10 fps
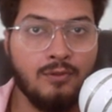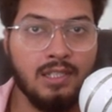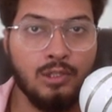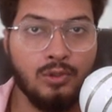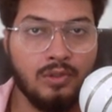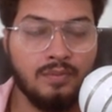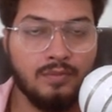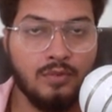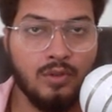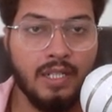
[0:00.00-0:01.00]
look
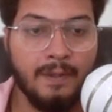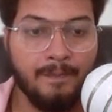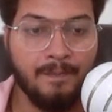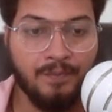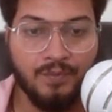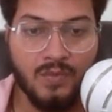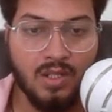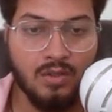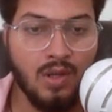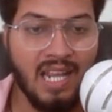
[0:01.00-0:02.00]
okay
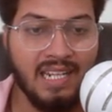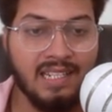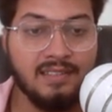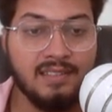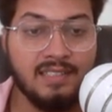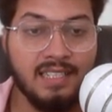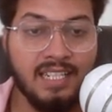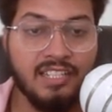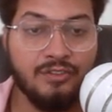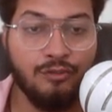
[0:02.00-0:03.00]
so i can
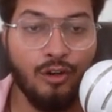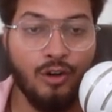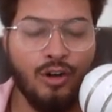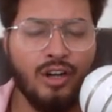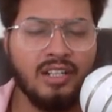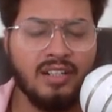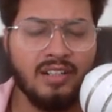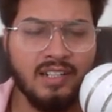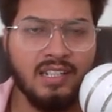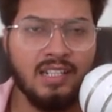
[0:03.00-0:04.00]
change font
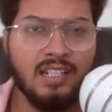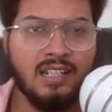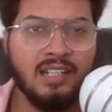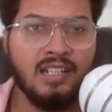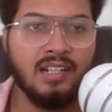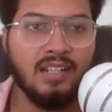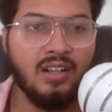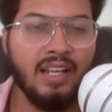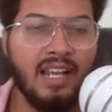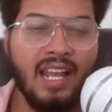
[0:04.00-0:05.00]
color
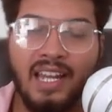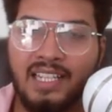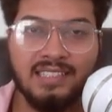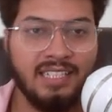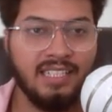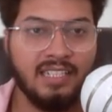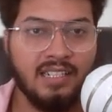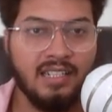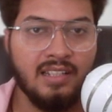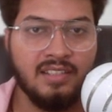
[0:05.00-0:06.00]
anything
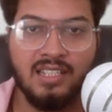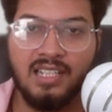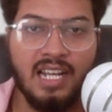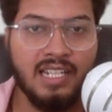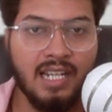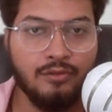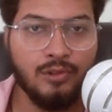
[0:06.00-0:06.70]
just i have to